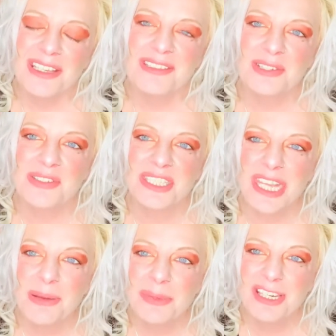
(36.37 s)
So
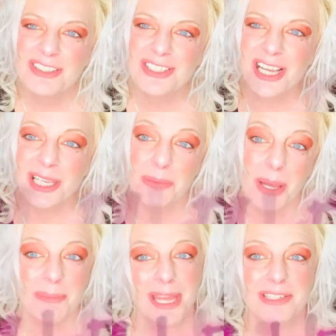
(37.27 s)
today we are talking
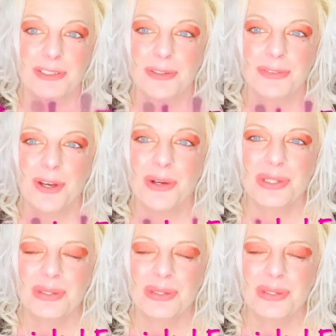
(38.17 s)
about Magical Folk,